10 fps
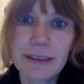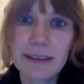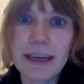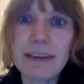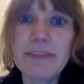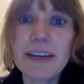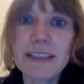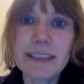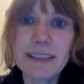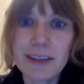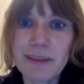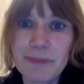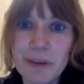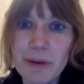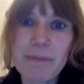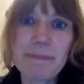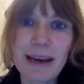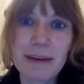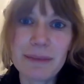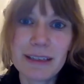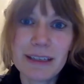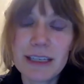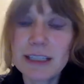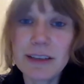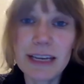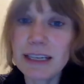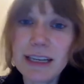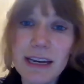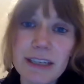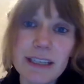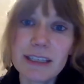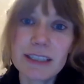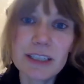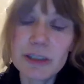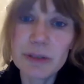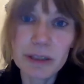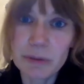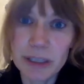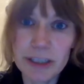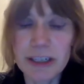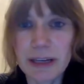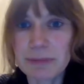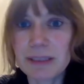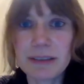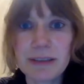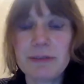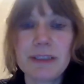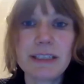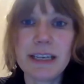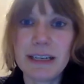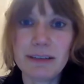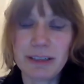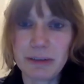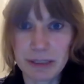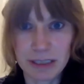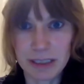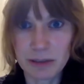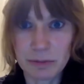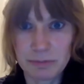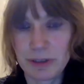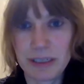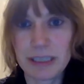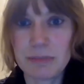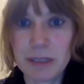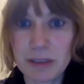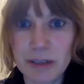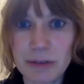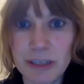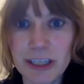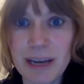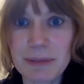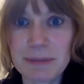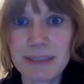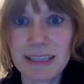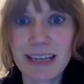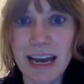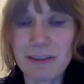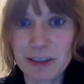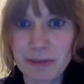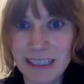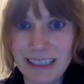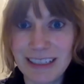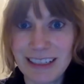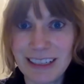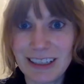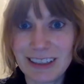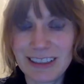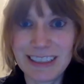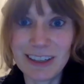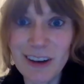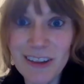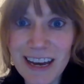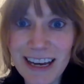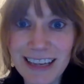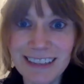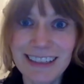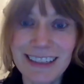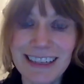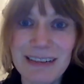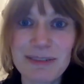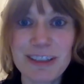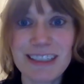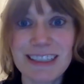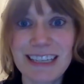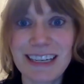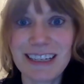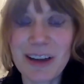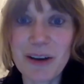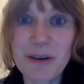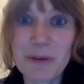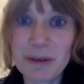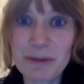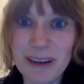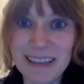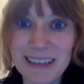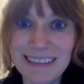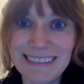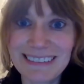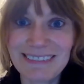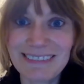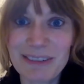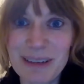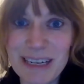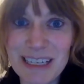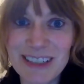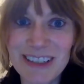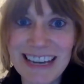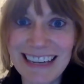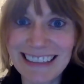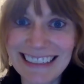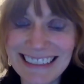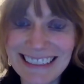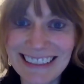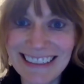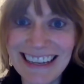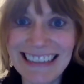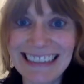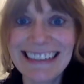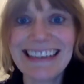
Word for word: They funded the web map. So they didn't have anything to do with the workshops, the data, yeah, we did the participatory workshops, but then after we did all that, they came to us and said, oh, we want to make sure that gets online.